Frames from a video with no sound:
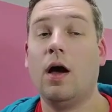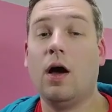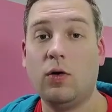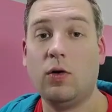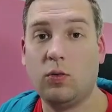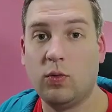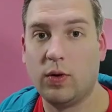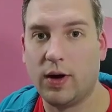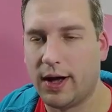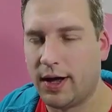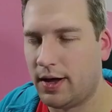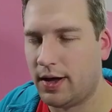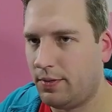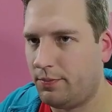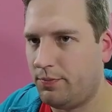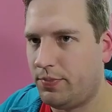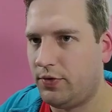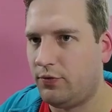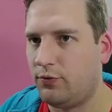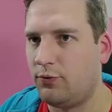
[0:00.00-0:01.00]
Oh,
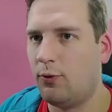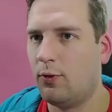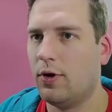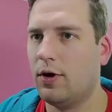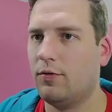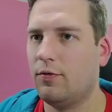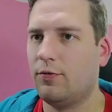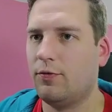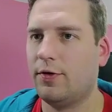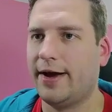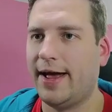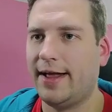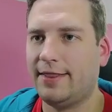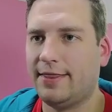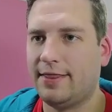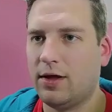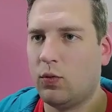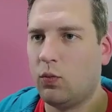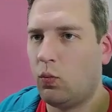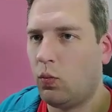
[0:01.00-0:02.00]
and before I
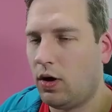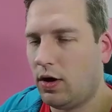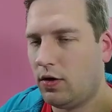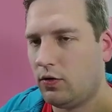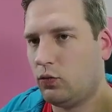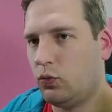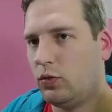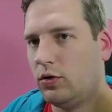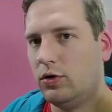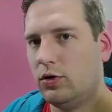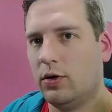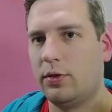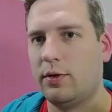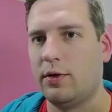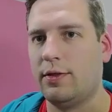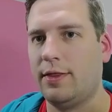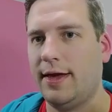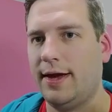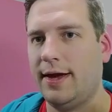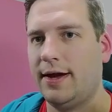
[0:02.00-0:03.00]
forget, there was one
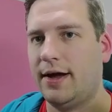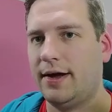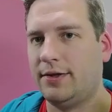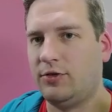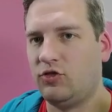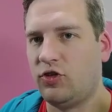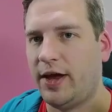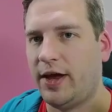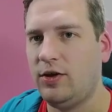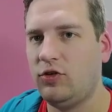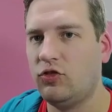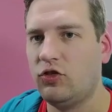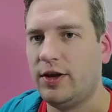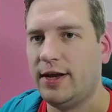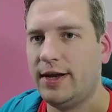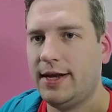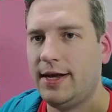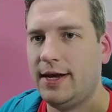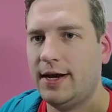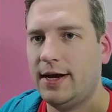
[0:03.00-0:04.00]
other thing I changed
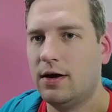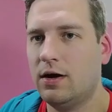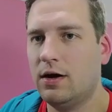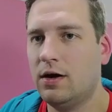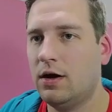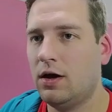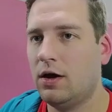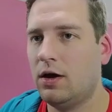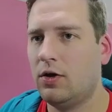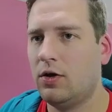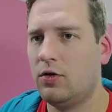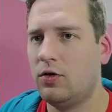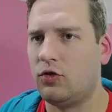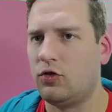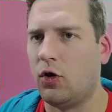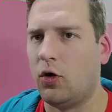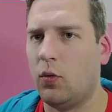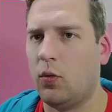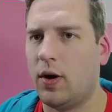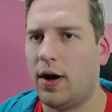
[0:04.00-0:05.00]
in here.
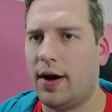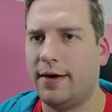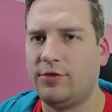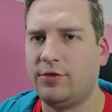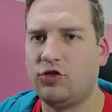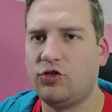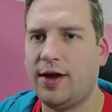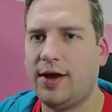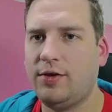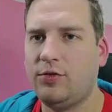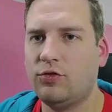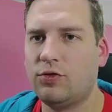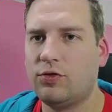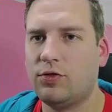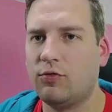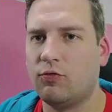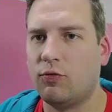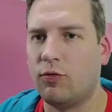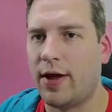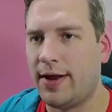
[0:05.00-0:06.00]
So I changed
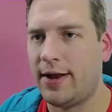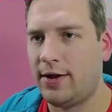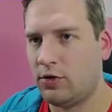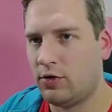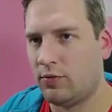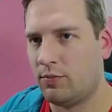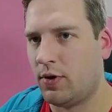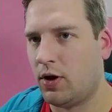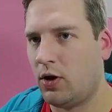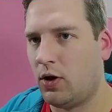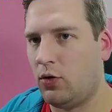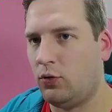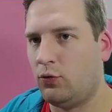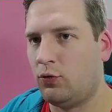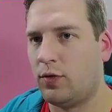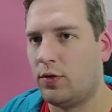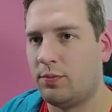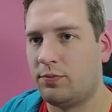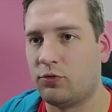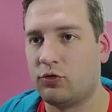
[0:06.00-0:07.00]
the render mode
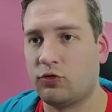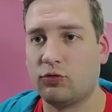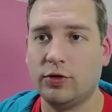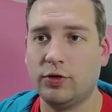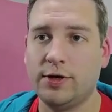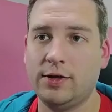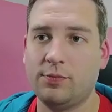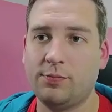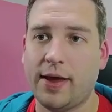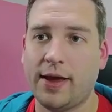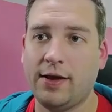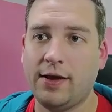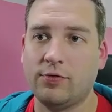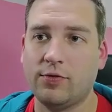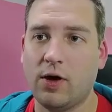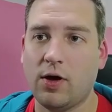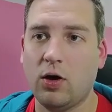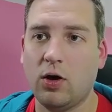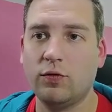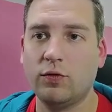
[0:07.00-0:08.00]
from screen
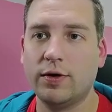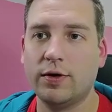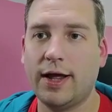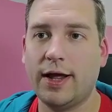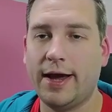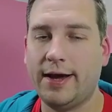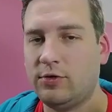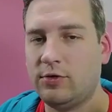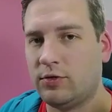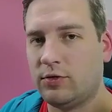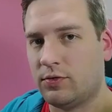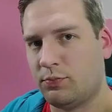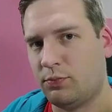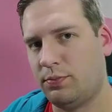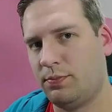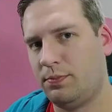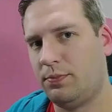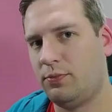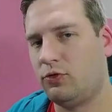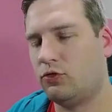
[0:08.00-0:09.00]
space overlay to
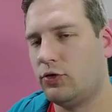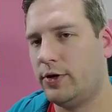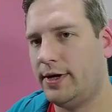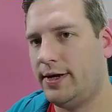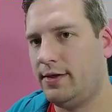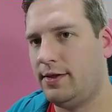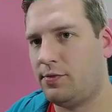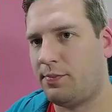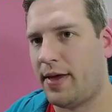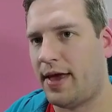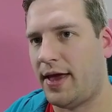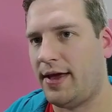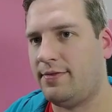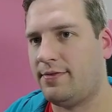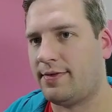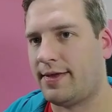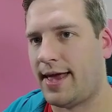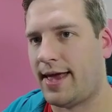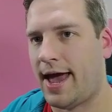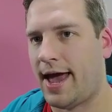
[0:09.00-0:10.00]
screen
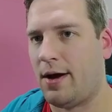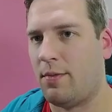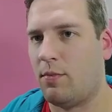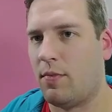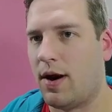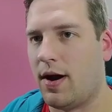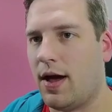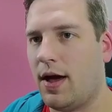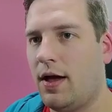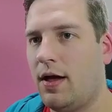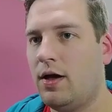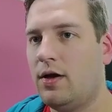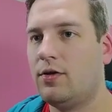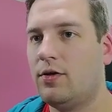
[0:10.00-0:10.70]
space camera.